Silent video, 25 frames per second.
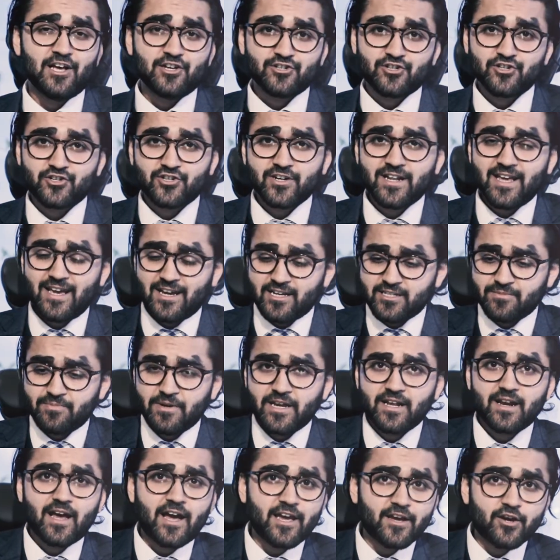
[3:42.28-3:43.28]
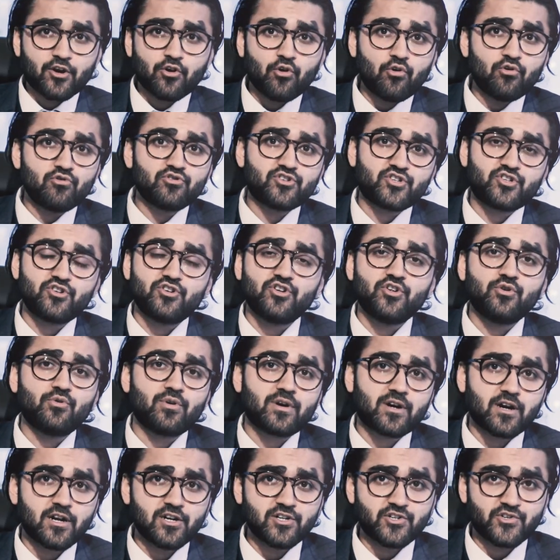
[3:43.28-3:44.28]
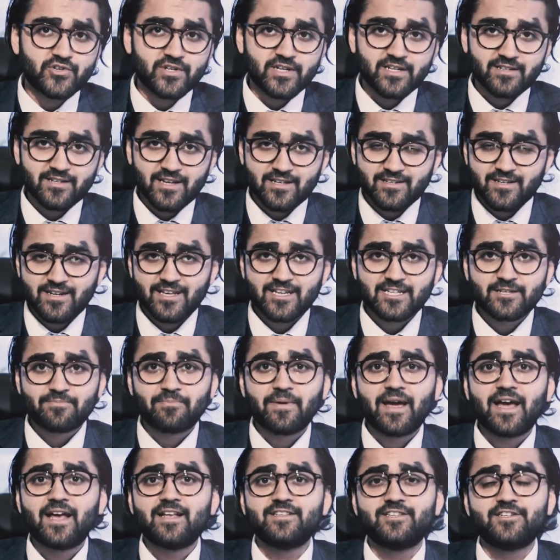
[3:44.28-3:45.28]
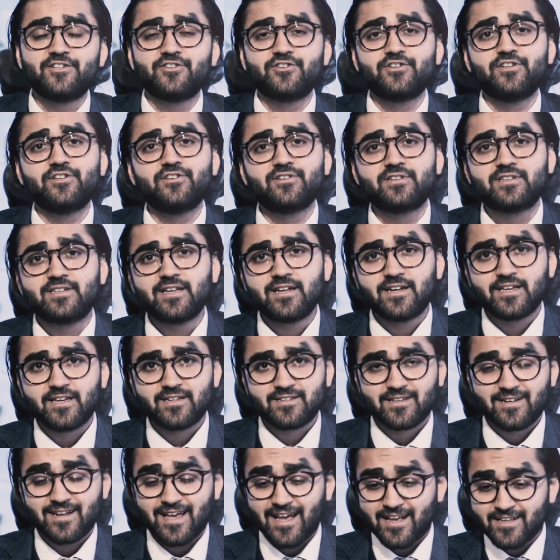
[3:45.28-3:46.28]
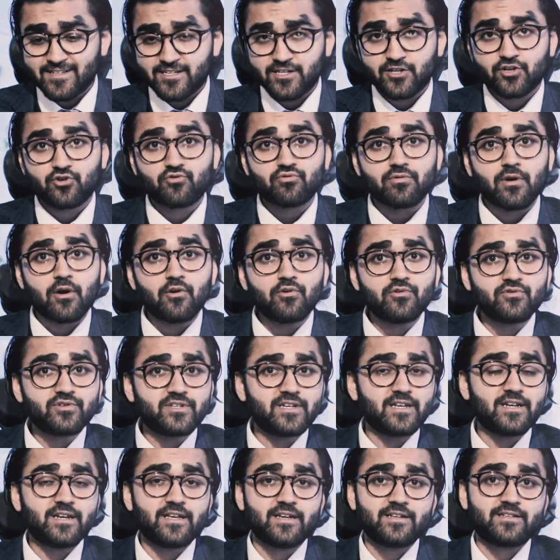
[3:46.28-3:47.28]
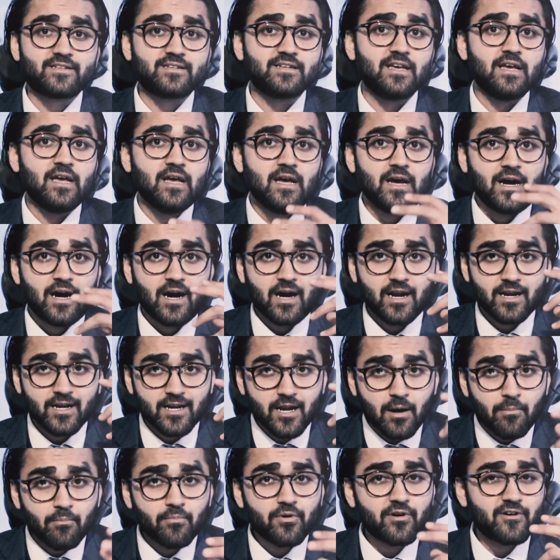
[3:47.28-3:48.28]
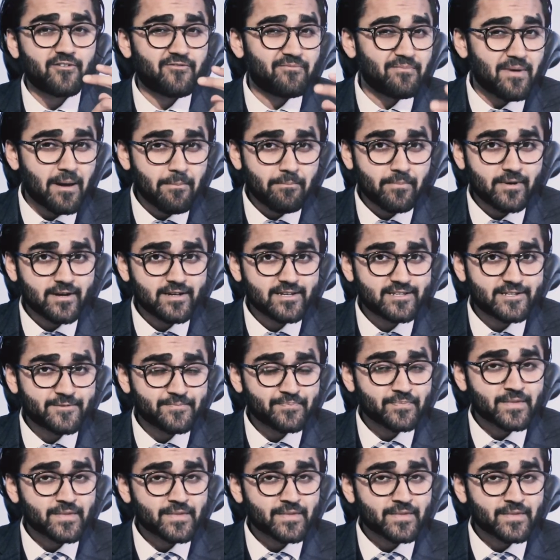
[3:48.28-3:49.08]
So today, as BNI goes to new countries, as it expands into new cities, and as it grows in its number of members,